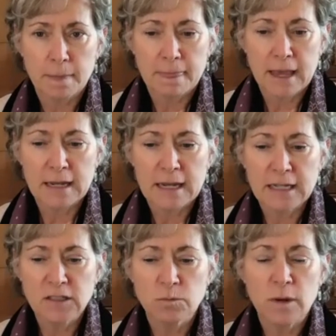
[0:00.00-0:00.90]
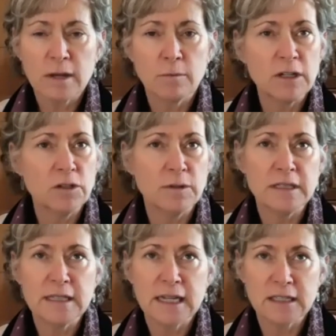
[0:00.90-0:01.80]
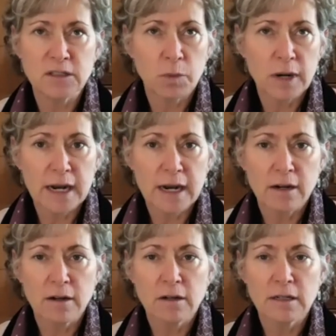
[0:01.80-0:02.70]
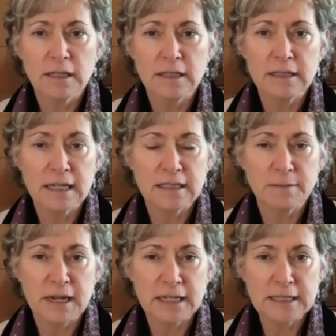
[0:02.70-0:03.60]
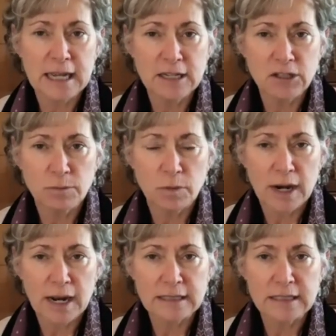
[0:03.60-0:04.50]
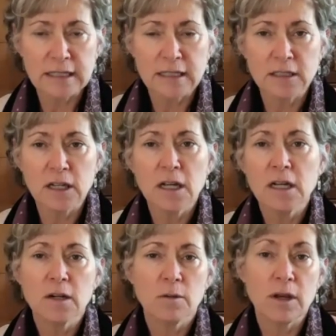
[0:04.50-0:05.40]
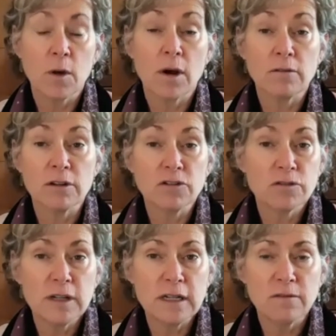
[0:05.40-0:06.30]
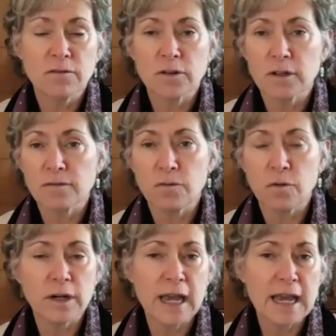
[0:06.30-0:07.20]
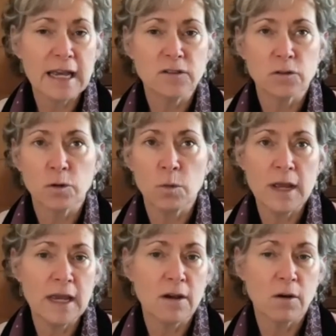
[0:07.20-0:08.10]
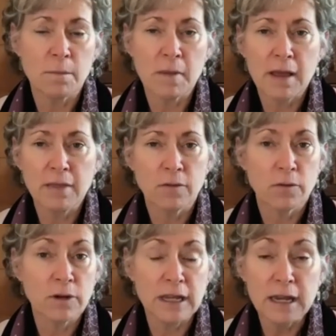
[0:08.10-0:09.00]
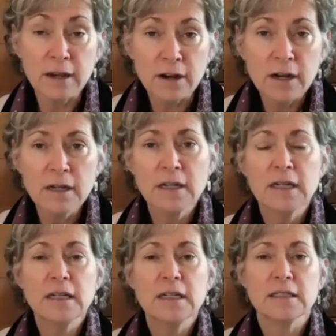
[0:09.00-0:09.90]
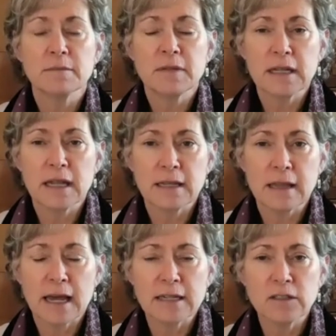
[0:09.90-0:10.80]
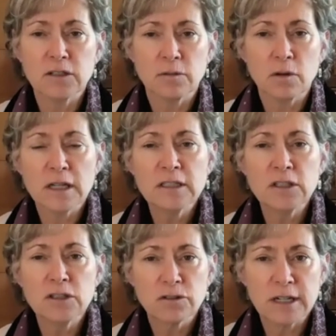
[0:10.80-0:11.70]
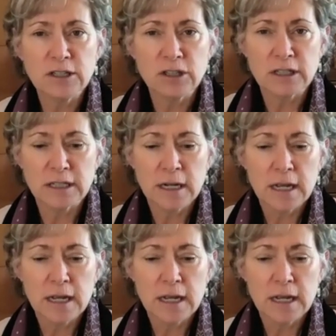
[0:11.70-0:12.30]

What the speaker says: And that's when we do intense prayer, intense meditation practices. We go on retreat for 4 days or a week or a month or a year, something like that. So concentration.